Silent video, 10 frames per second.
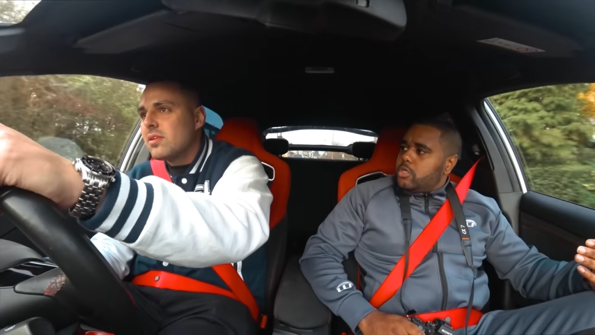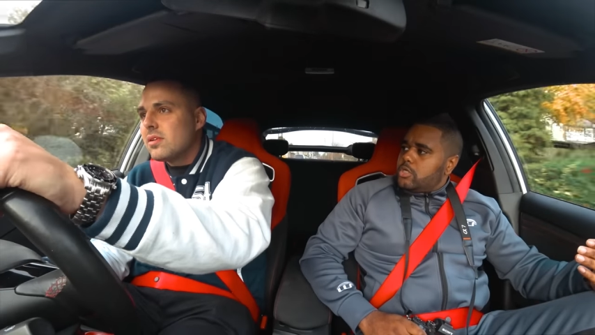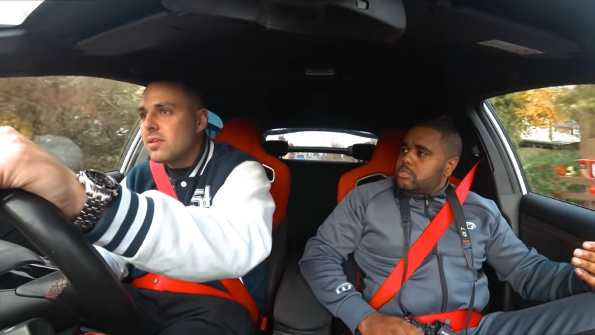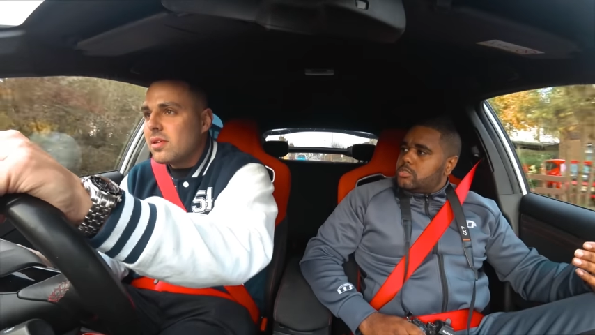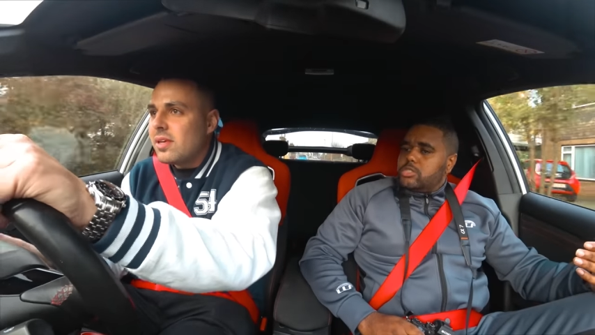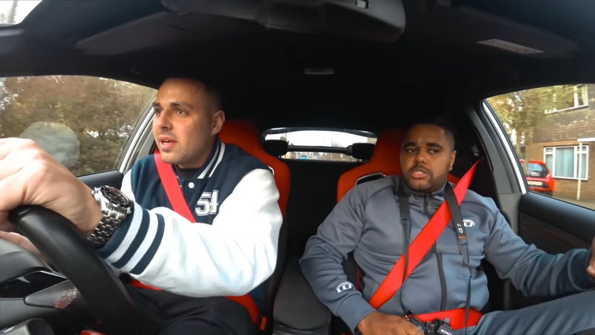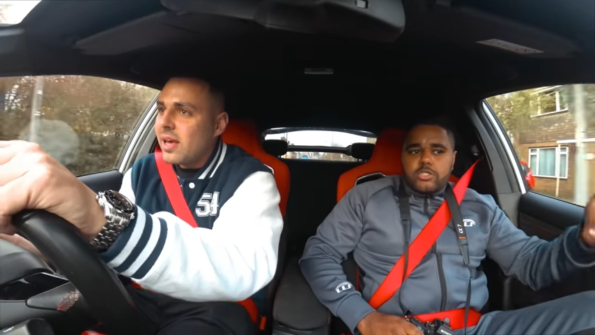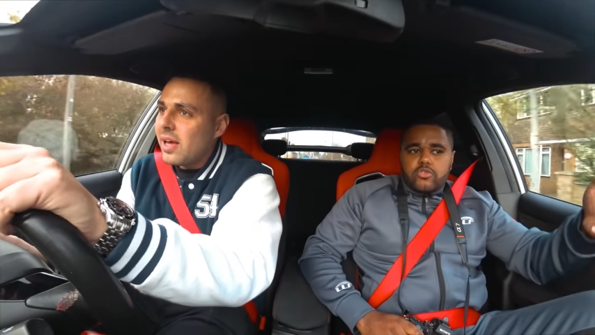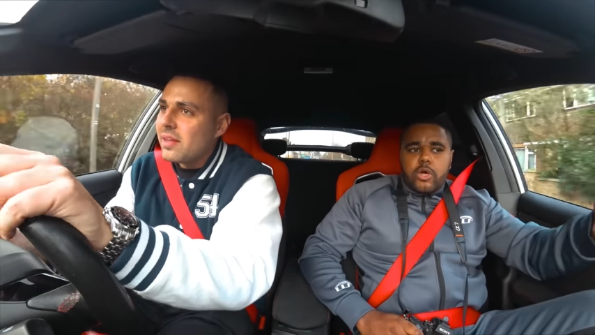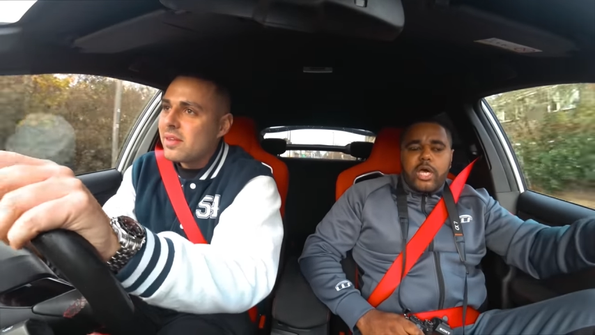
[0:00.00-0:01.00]
Speaker 1: cars. It's a
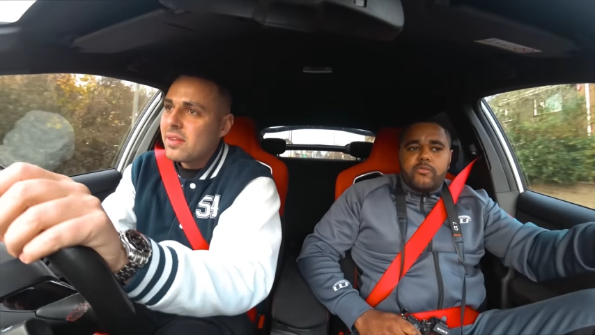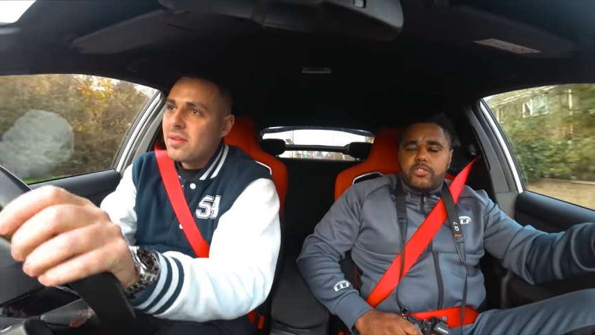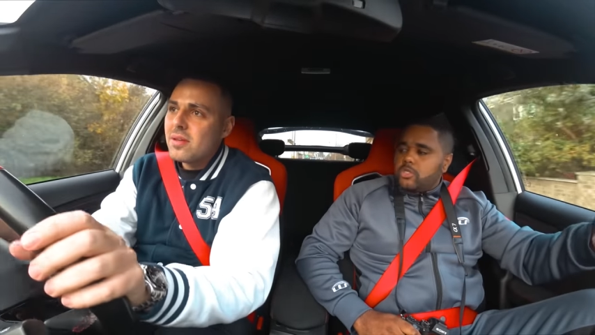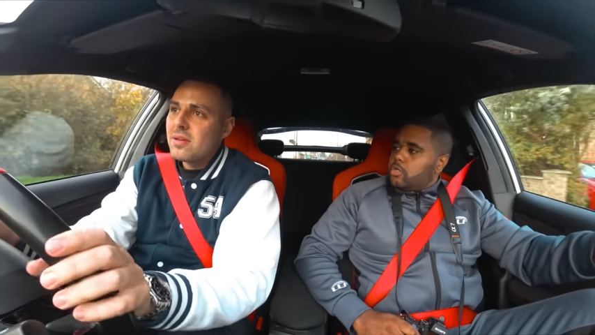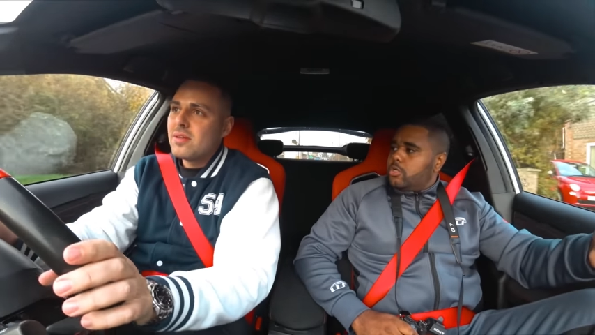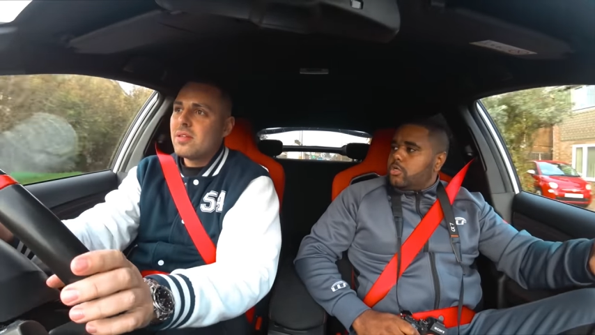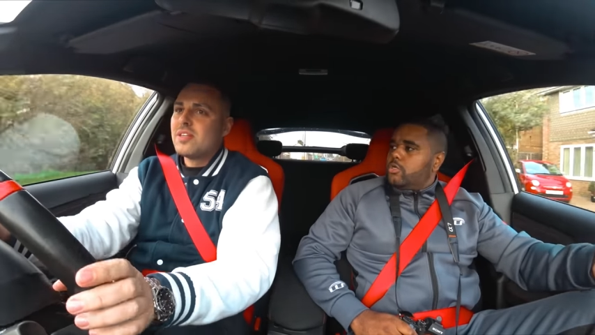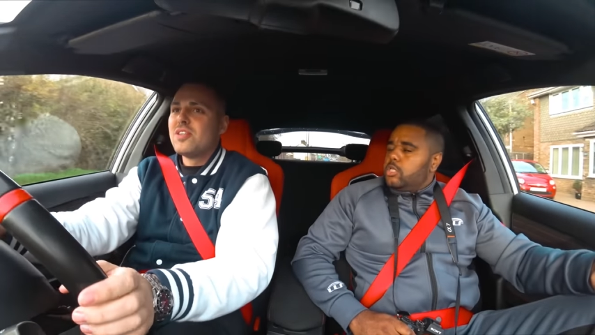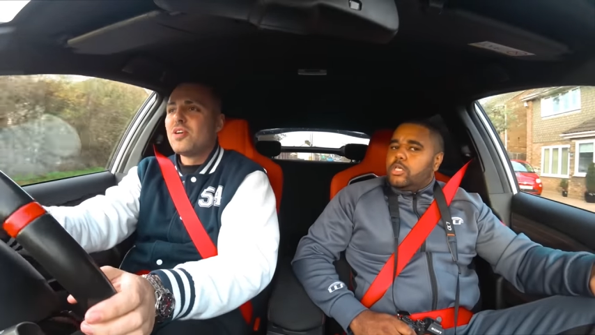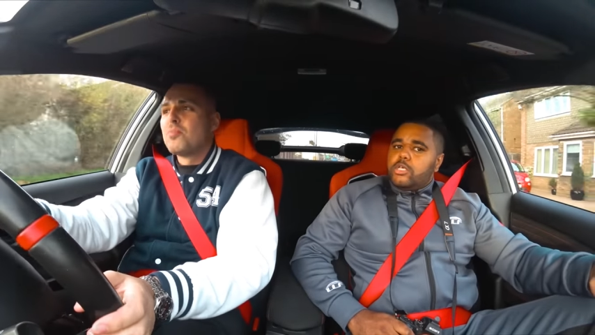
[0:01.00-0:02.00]
driver's car. This
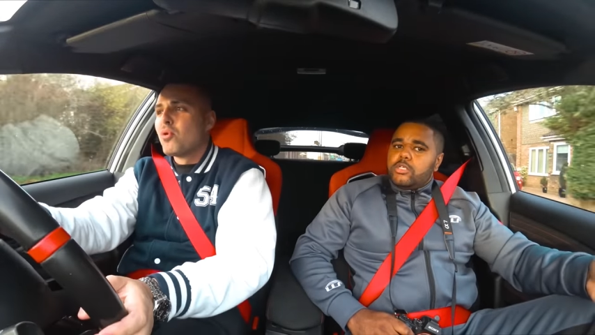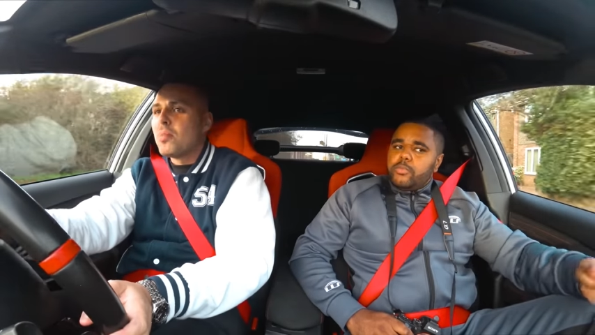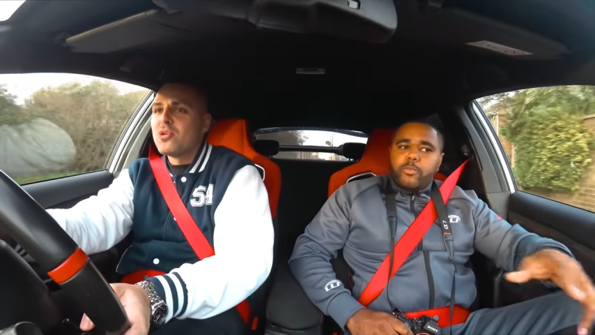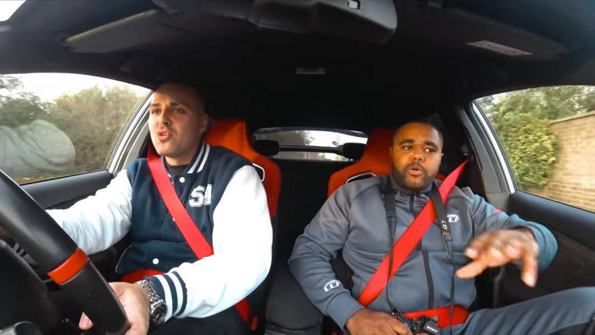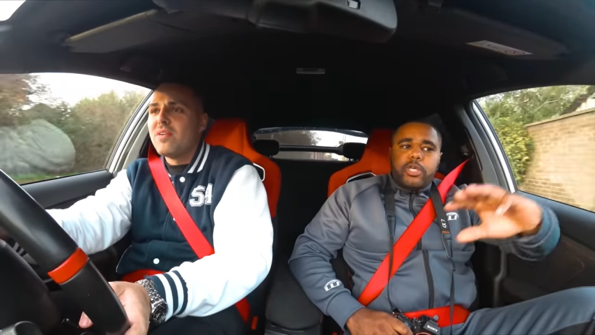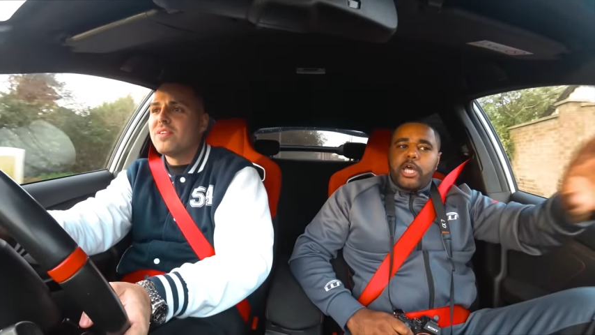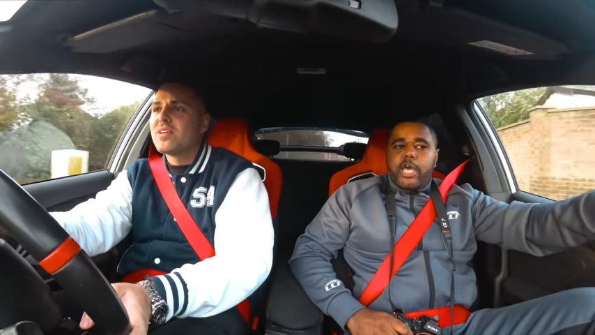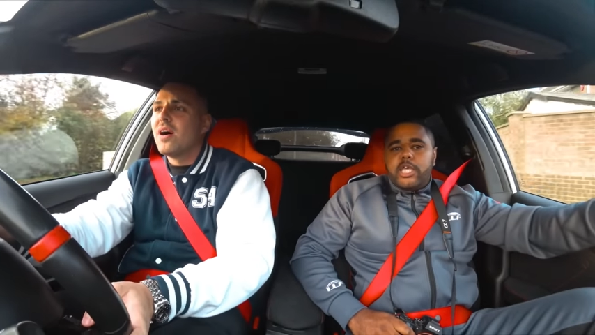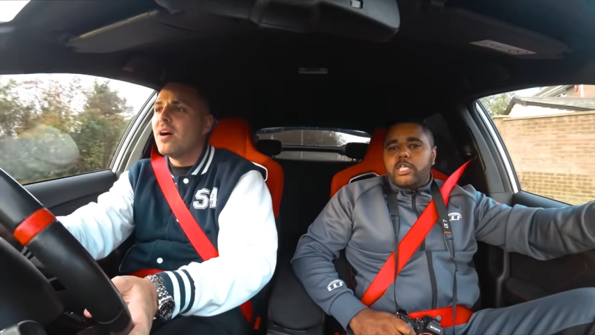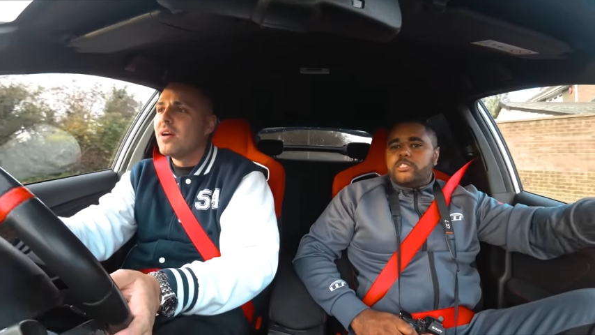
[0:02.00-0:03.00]
is a proper. People can
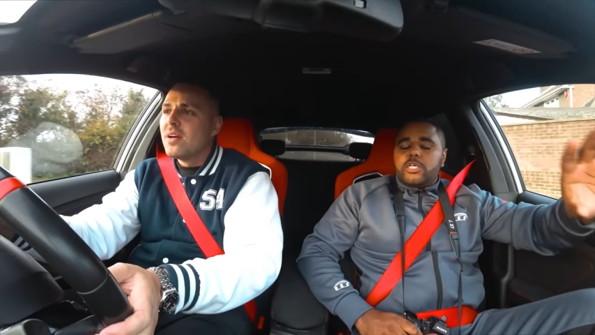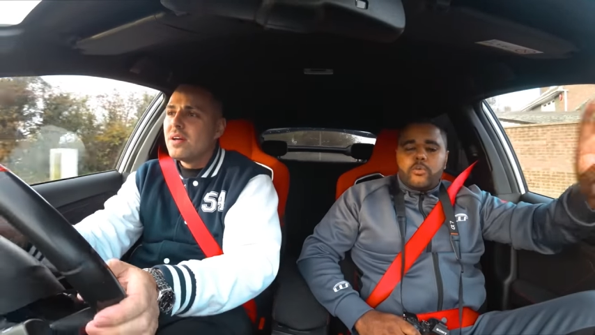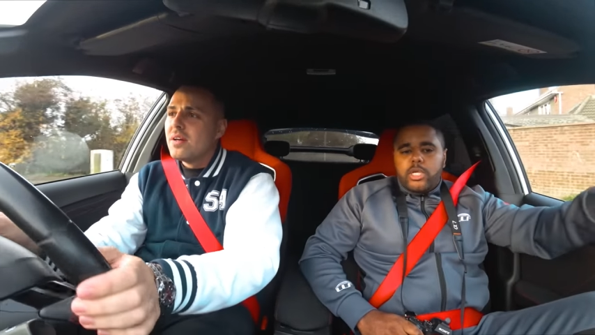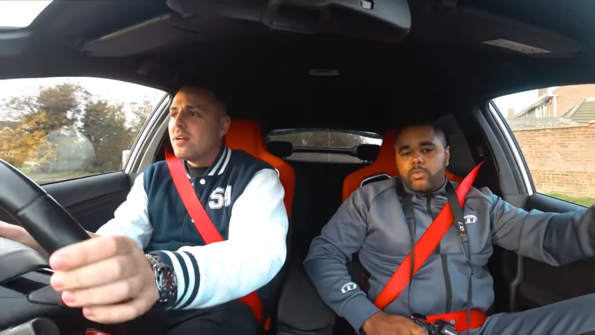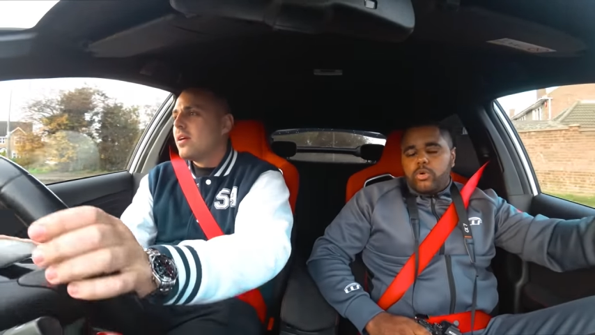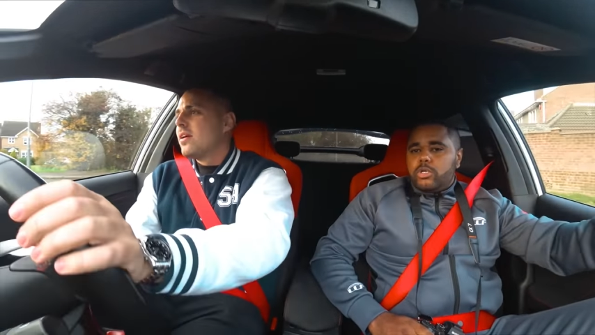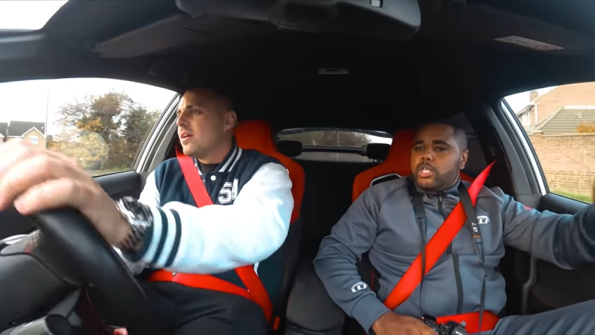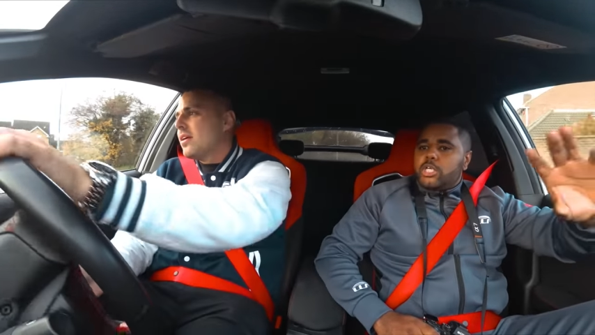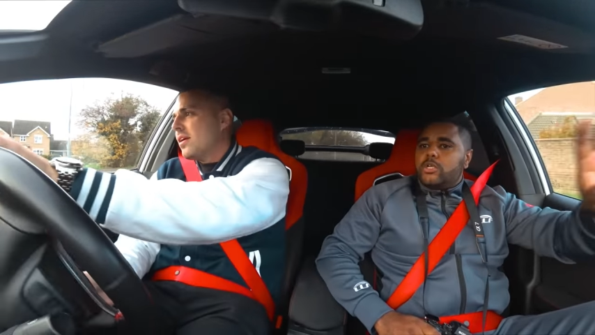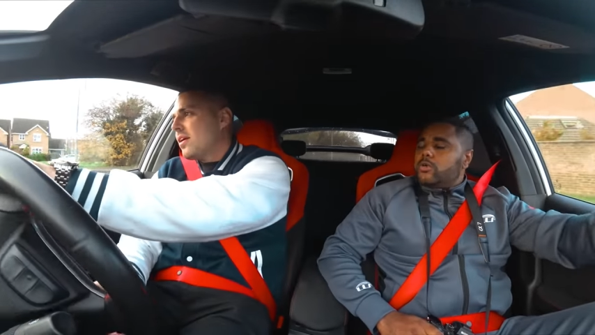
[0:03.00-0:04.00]
hate car. and say what they want.
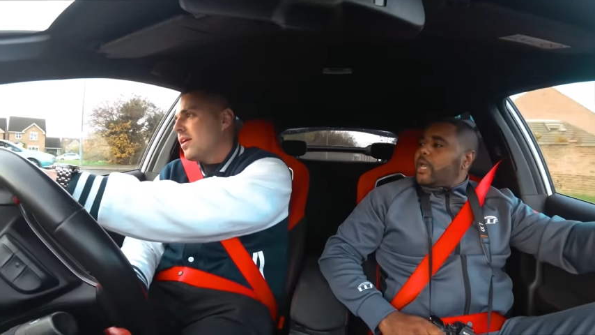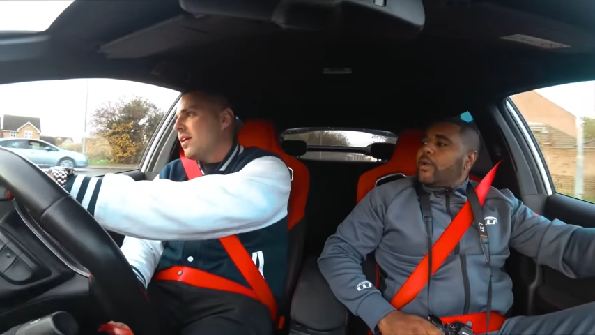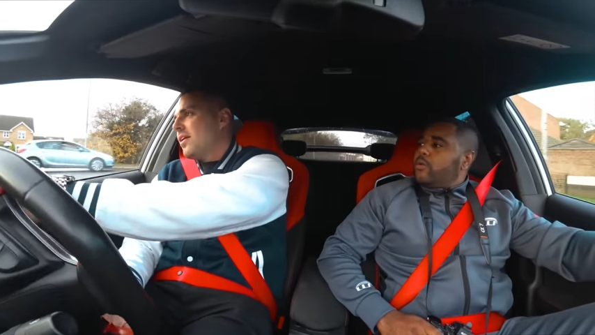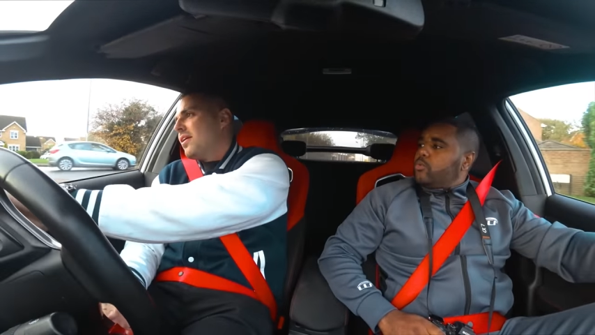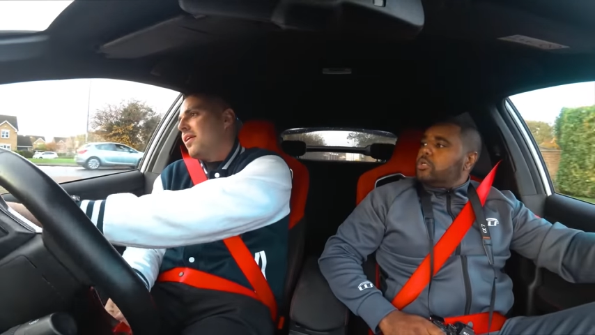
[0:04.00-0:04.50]
It can look how it